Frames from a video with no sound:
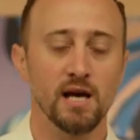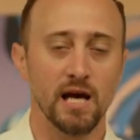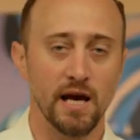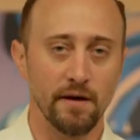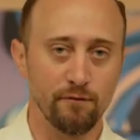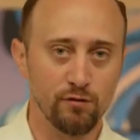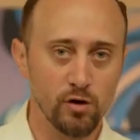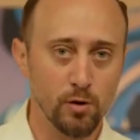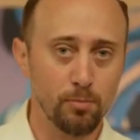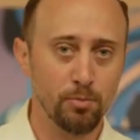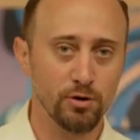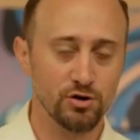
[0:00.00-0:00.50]

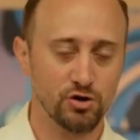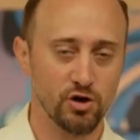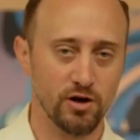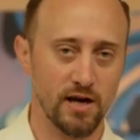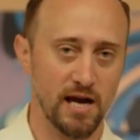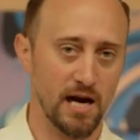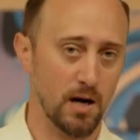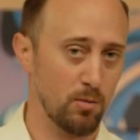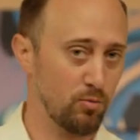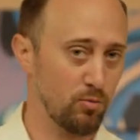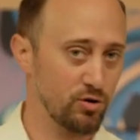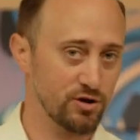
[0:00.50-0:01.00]
If you put your
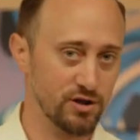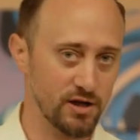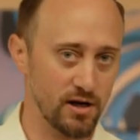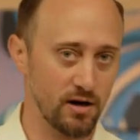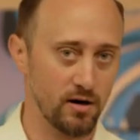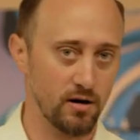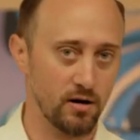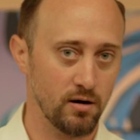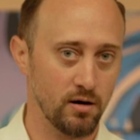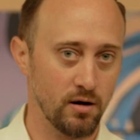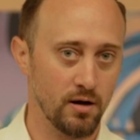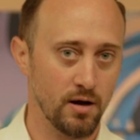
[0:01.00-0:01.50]
cameras
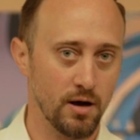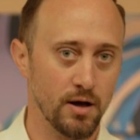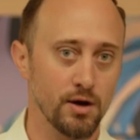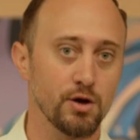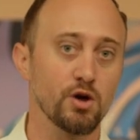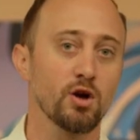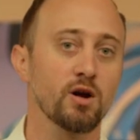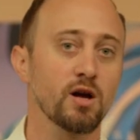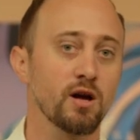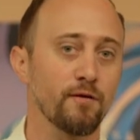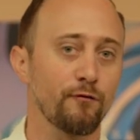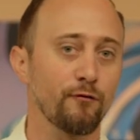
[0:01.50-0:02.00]
here,
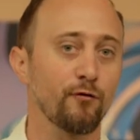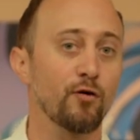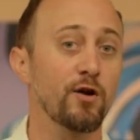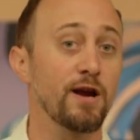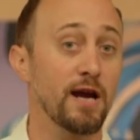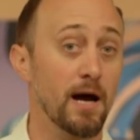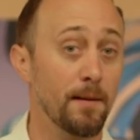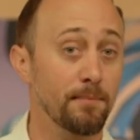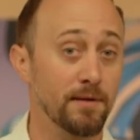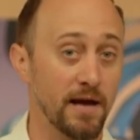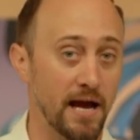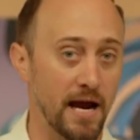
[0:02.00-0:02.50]
you're gonna
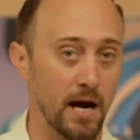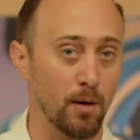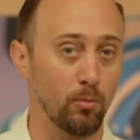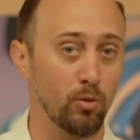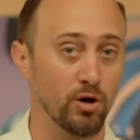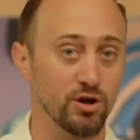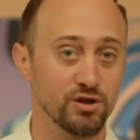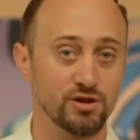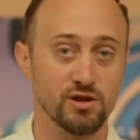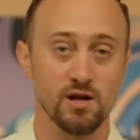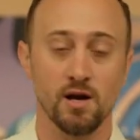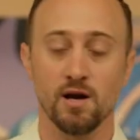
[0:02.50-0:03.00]
free up
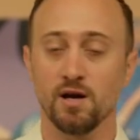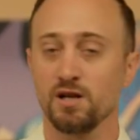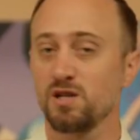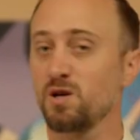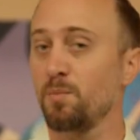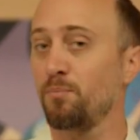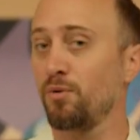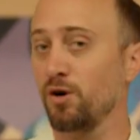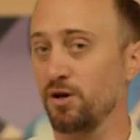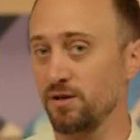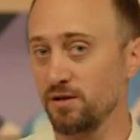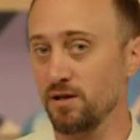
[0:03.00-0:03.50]
cameras to
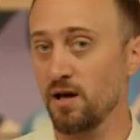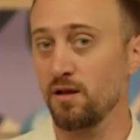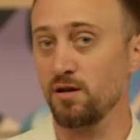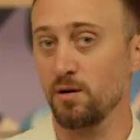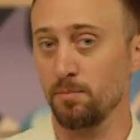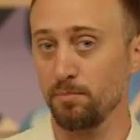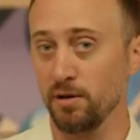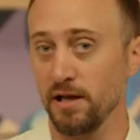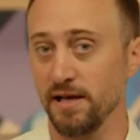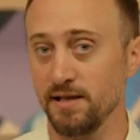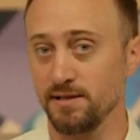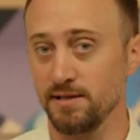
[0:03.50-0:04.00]
put in other
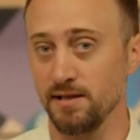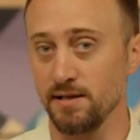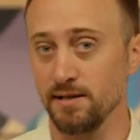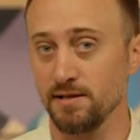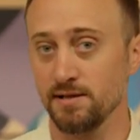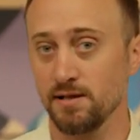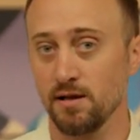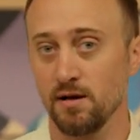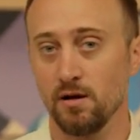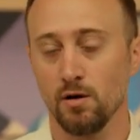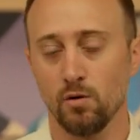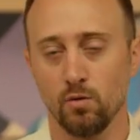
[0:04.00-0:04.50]

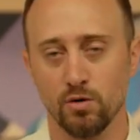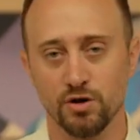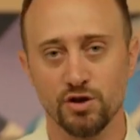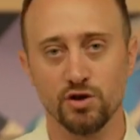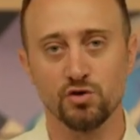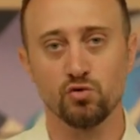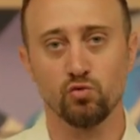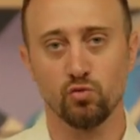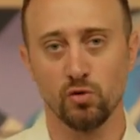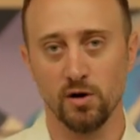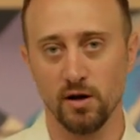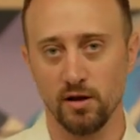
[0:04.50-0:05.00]
places, which
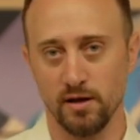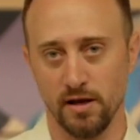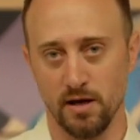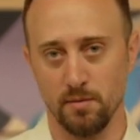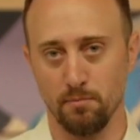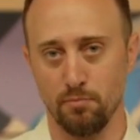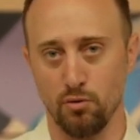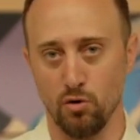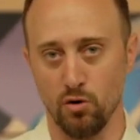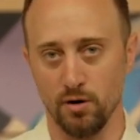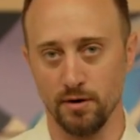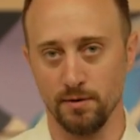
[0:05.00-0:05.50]
is really
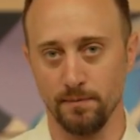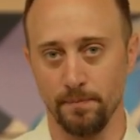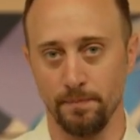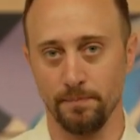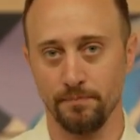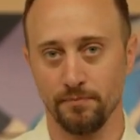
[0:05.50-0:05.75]
important.